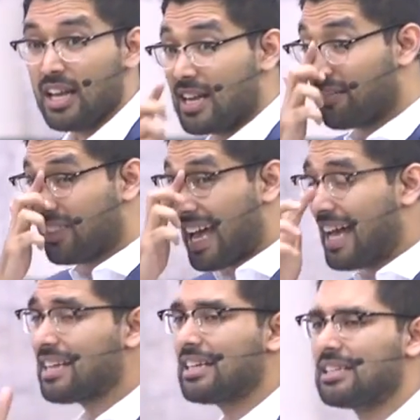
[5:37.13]
Now,
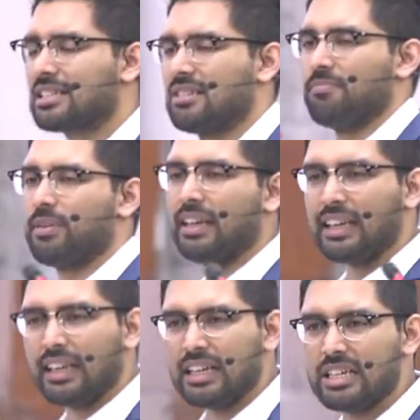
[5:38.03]
that is
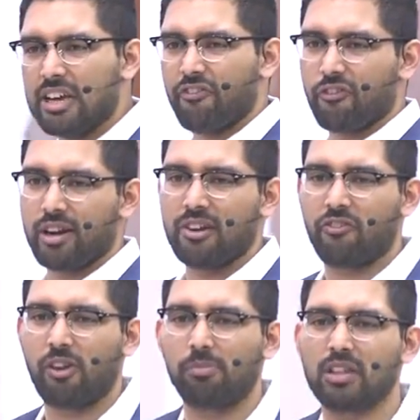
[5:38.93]
completely different
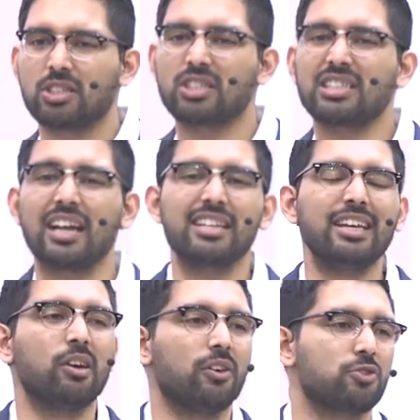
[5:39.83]
from the
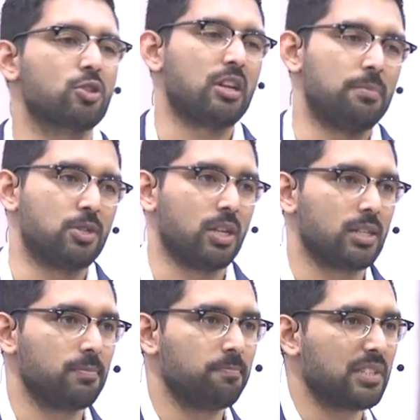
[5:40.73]
study of scriptures.